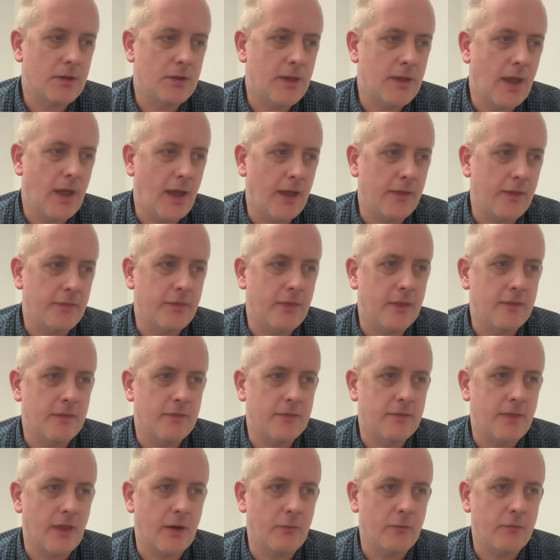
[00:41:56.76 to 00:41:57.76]
yeah,
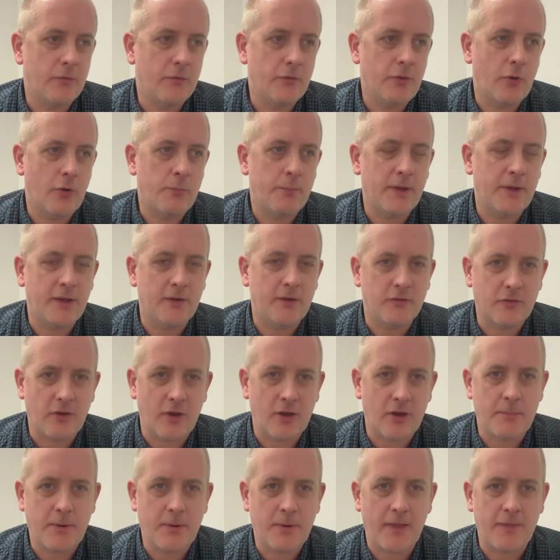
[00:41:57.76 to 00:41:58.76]
there will be
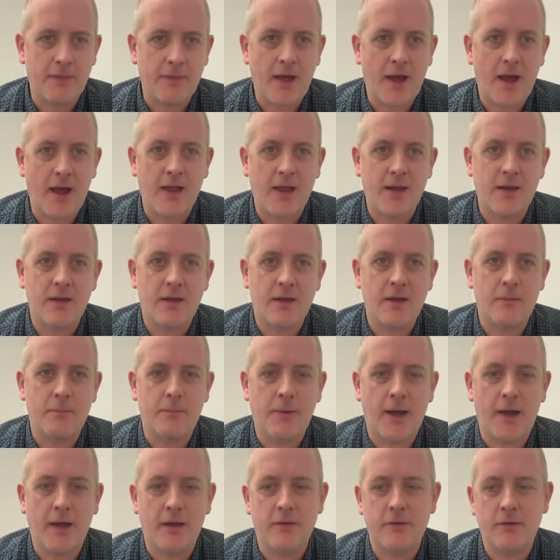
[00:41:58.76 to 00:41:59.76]
concern about that,
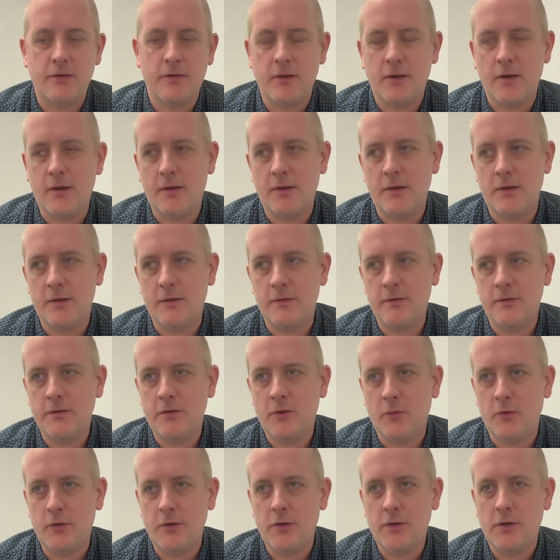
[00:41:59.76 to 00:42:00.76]
about
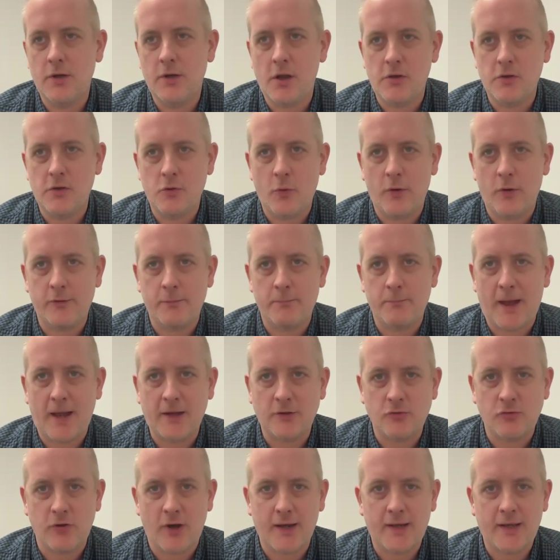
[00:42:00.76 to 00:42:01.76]
US
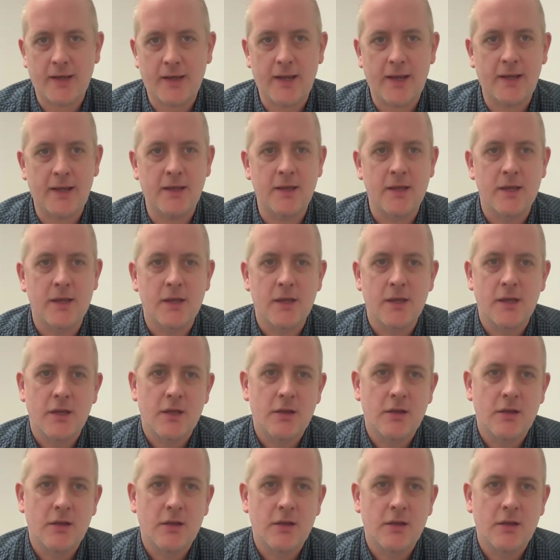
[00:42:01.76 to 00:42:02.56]
backtracking,